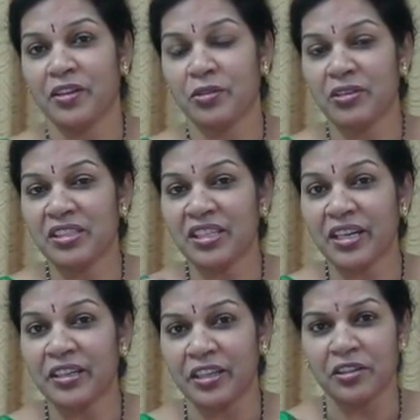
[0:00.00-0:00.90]
So this is the
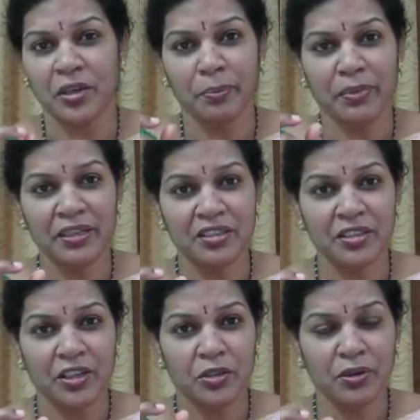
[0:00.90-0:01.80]
right age. Means
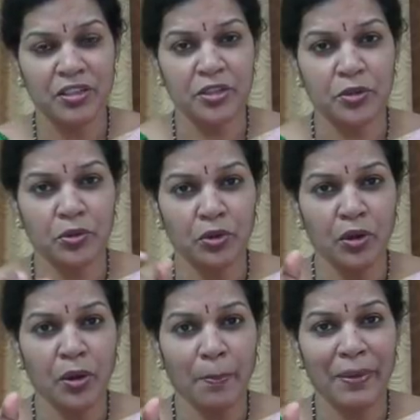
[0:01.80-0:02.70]
22
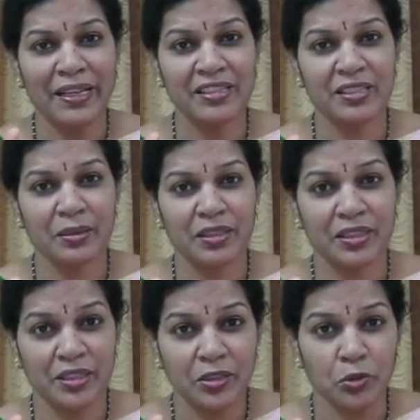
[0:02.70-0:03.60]
plus
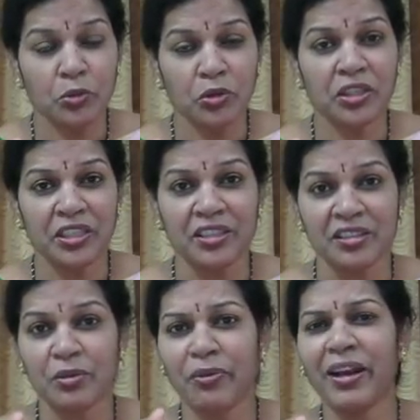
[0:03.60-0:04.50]
2 to 3
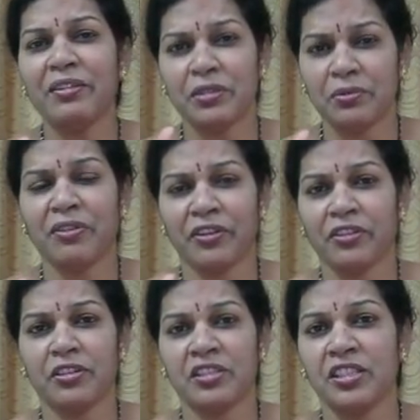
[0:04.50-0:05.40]
years,
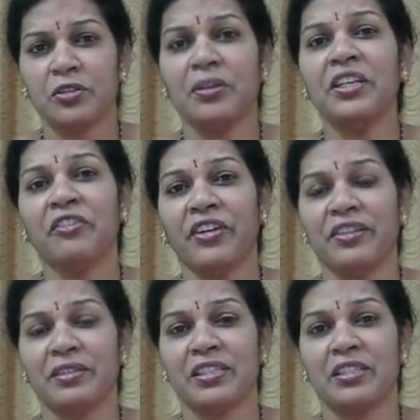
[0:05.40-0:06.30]
25
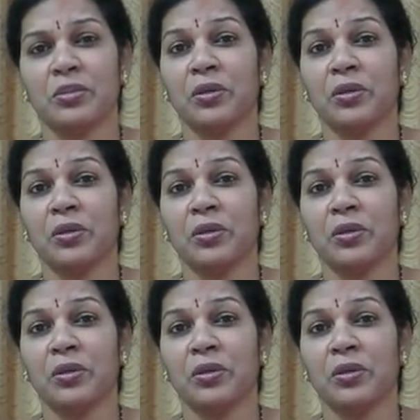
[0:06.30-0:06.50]
years.